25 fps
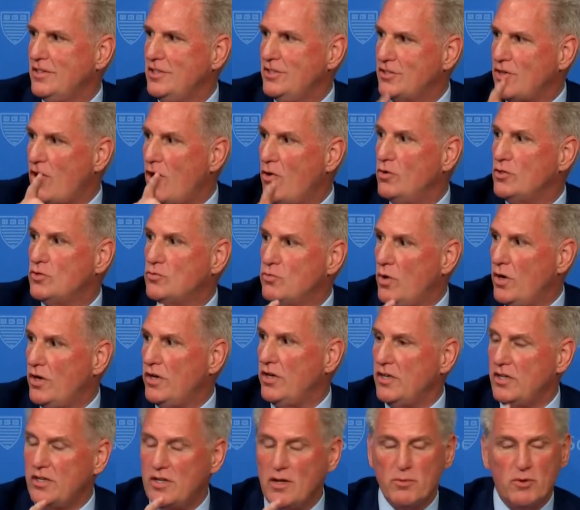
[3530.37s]
He's always won
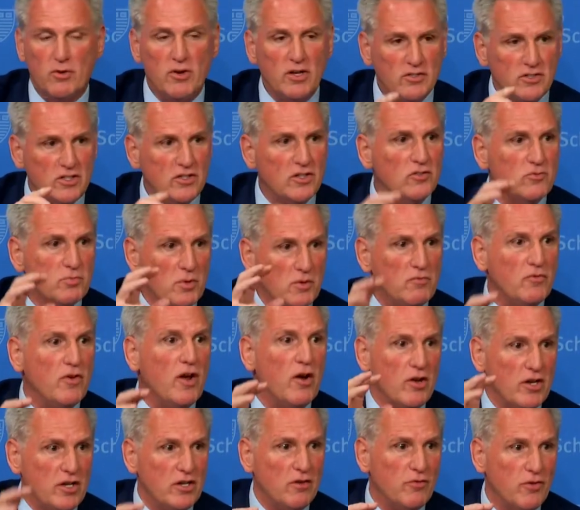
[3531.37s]
in a Democrat seat that's been
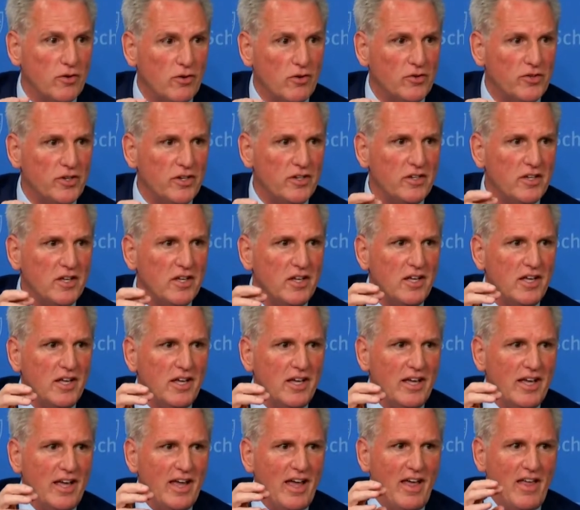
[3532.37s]
very difficult. And
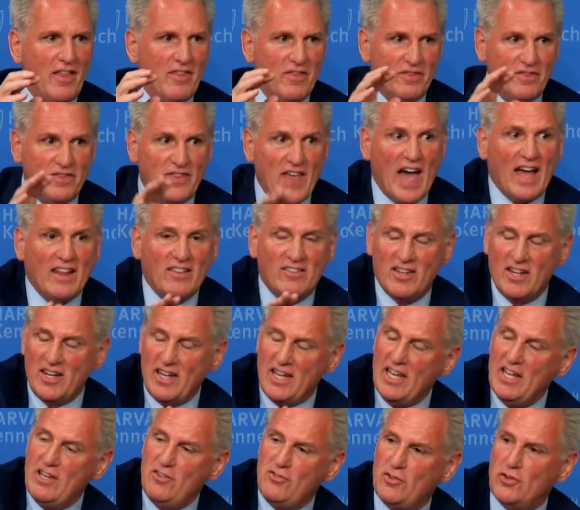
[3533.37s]
that's
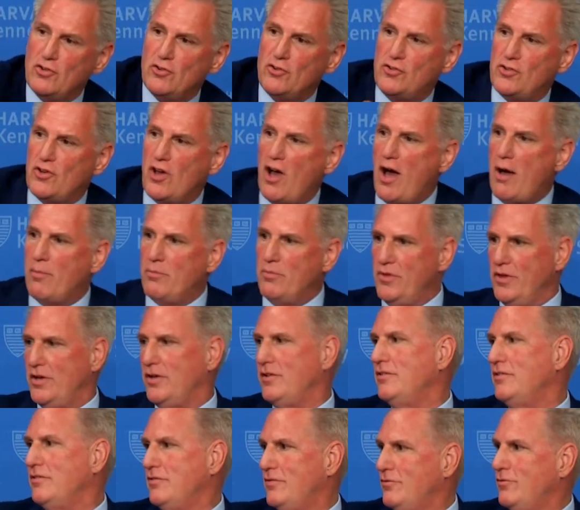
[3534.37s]
an easier job
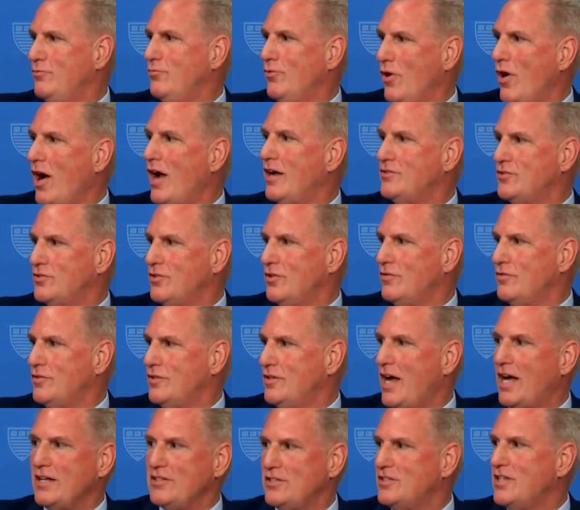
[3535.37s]
than where I
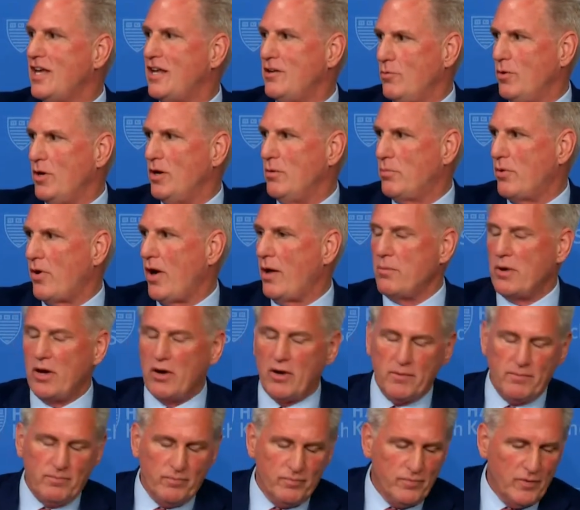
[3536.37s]
served. I just had to win a
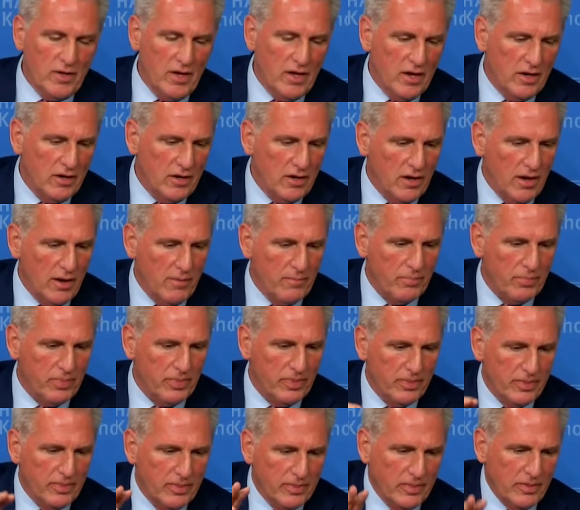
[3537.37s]
primary. And
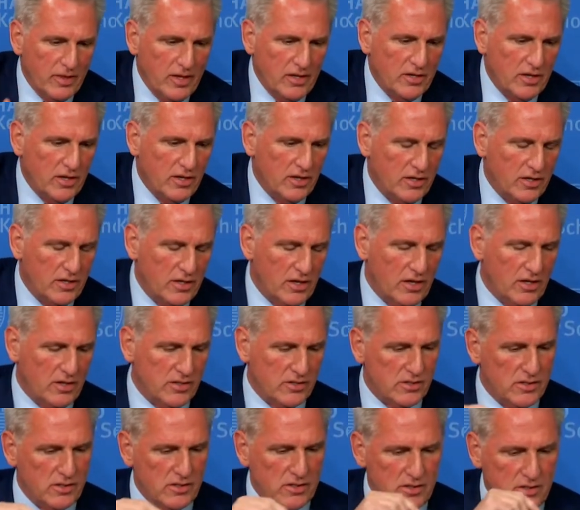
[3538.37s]

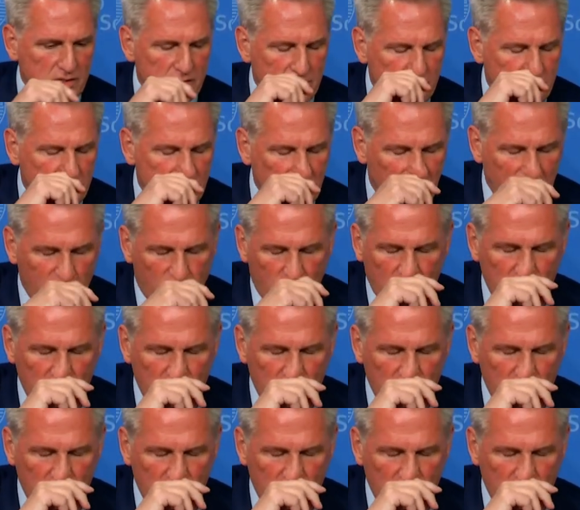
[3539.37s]
he's done a